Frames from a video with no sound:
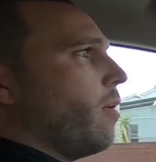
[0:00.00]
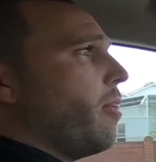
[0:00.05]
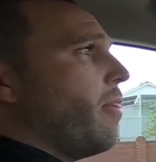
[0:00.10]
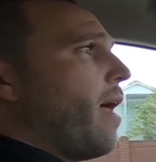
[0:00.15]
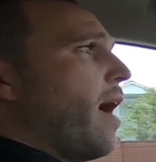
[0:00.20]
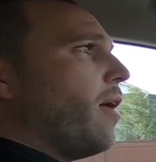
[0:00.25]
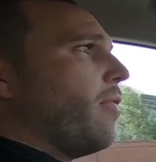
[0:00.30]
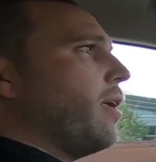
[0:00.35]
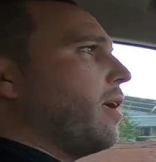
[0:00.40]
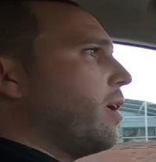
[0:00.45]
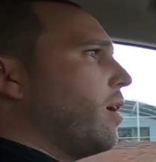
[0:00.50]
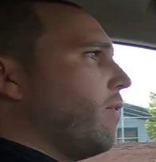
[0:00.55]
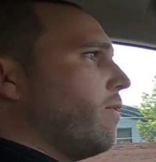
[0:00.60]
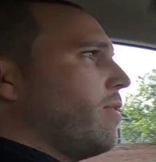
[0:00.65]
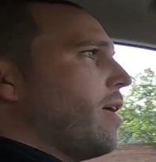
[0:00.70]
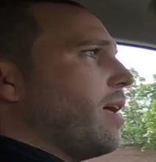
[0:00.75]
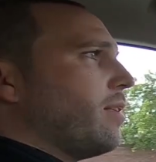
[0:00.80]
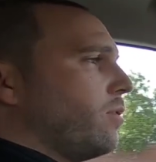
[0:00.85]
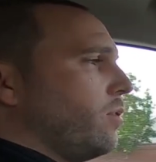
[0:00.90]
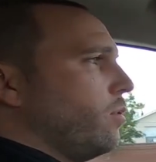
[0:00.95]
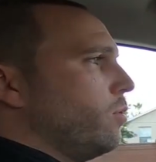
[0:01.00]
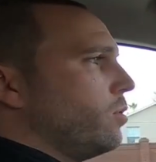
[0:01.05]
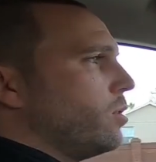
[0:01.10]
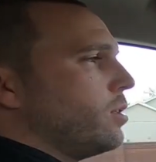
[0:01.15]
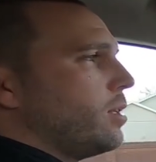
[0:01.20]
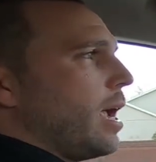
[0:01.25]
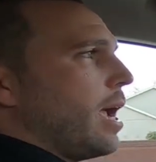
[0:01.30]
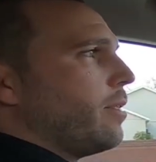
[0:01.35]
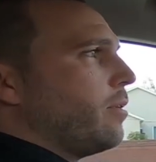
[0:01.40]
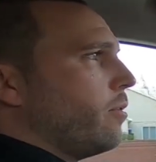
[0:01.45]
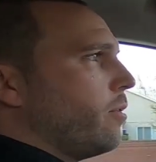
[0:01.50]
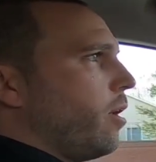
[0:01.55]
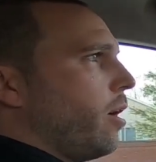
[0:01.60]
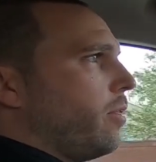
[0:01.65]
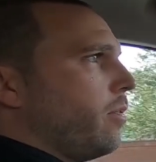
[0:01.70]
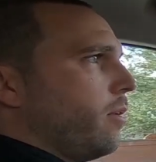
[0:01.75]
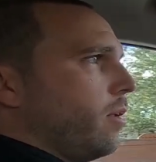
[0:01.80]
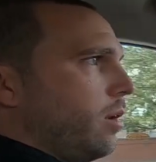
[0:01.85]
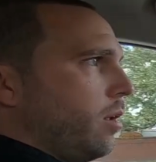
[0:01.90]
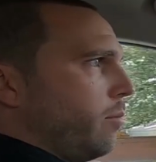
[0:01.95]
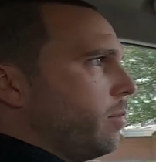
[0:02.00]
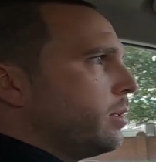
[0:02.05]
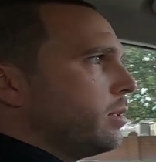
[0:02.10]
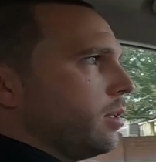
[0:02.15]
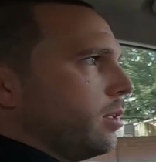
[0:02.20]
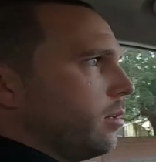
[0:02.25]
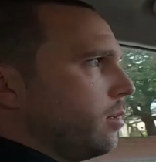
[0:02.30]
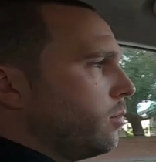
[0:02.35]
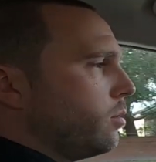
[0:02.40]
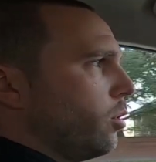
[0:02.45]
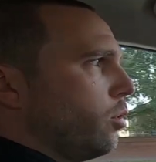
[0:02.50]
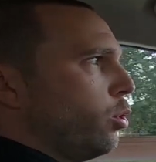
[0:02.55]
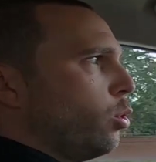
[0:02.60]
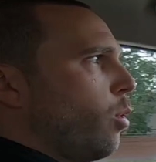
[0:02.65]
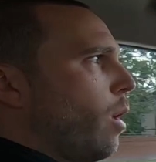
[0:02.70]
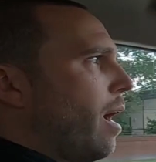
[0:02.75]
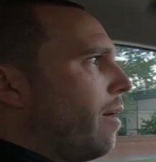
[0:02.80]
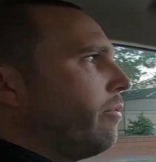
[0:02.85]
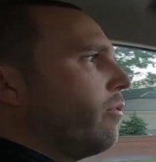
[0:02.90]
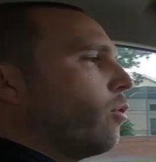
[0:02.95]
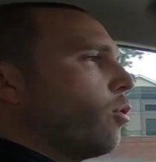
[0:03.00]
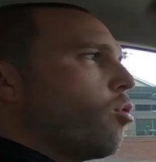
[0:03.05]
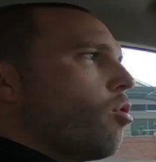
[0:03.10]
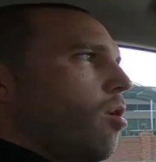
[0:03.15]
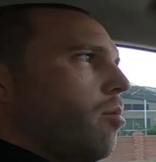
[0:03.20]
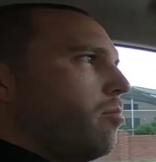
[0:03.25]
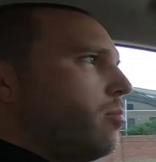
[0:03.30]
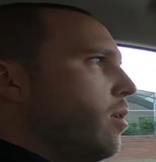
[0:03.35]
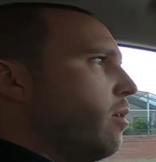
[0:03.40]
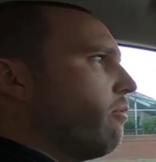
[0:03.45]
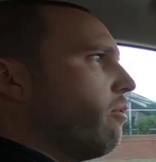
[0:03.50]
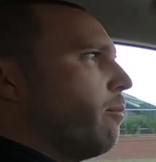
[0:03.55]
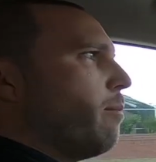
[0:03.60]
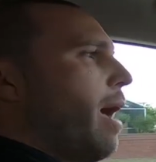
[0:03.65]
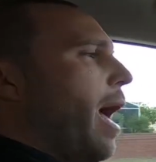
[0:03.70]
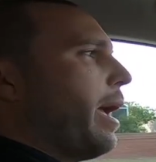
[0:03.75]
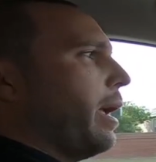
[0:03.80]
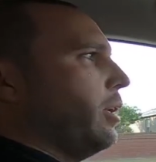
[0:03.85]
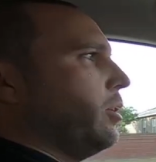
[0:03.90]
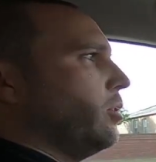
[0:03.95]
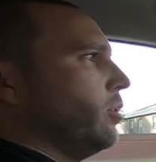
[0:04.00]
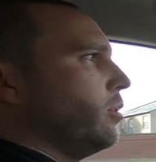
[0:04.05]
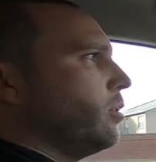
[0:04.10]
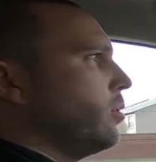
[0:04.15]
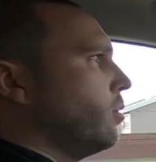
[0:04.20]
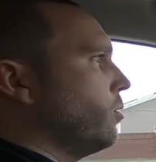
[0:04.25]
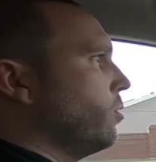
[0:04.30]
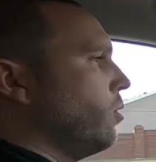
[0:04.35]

Now they give that to you standard on the Limited, so you don't have to go up different packages.